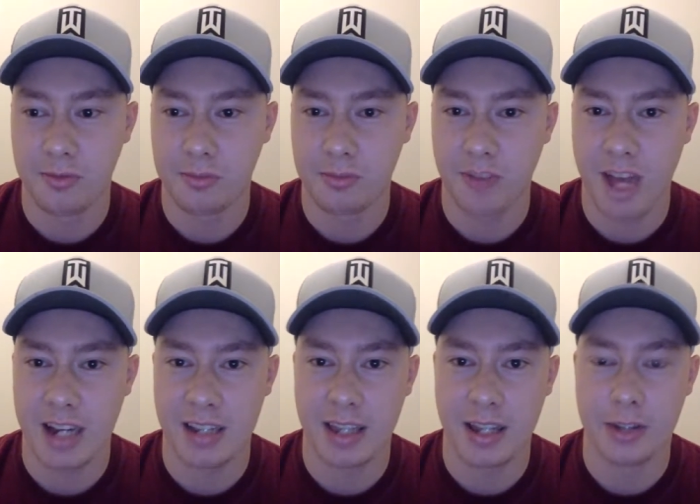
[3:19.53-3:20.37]

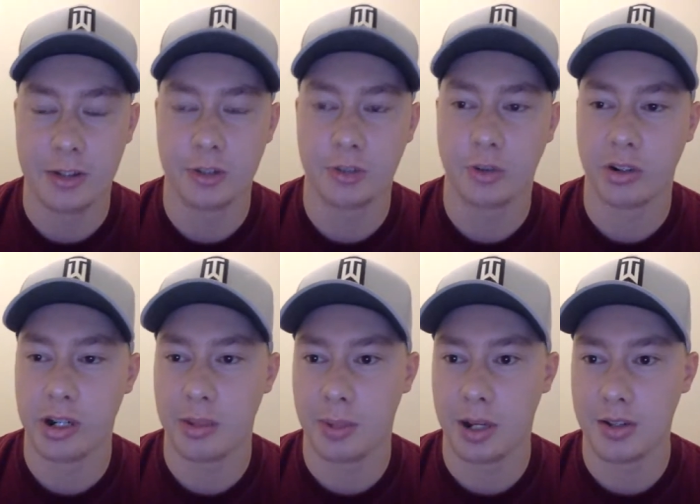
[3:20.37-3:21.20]
Finding that news for
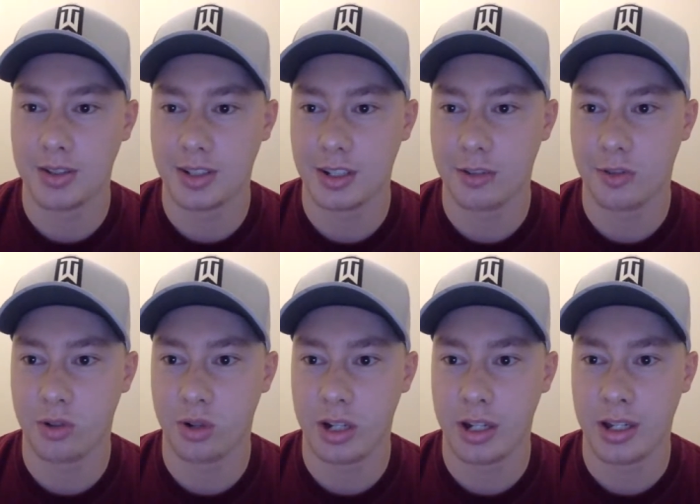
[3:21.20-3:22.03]
you, posting it for
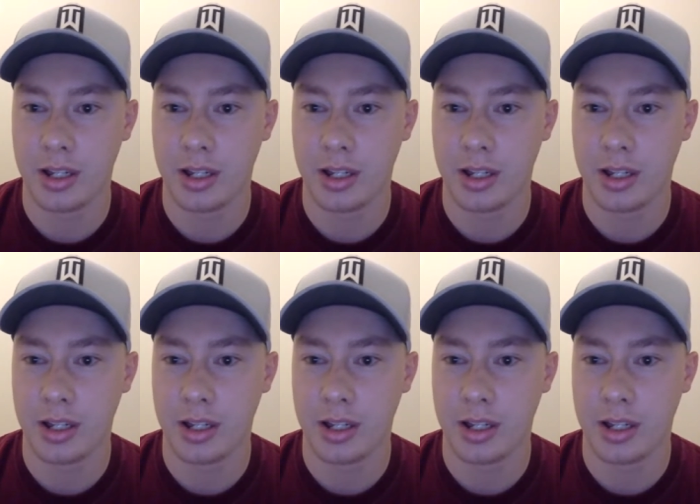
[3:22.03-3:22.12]
you,